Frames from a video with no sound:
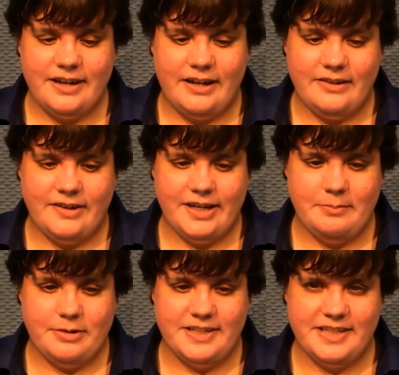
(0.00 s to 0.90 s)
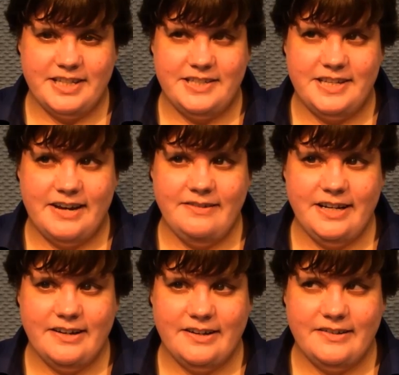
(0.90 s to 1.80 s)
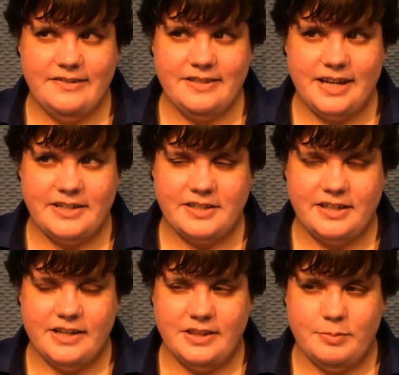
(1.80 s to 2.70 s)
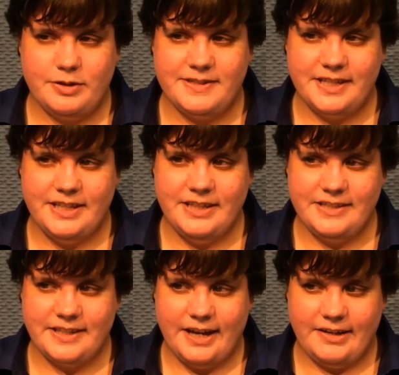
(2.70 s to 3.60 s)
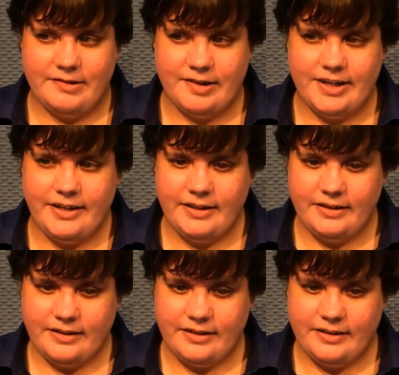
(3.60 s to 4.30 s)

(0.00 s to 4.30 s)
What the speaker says: I'll go ahead and press the down arrow to actually get the books in this category.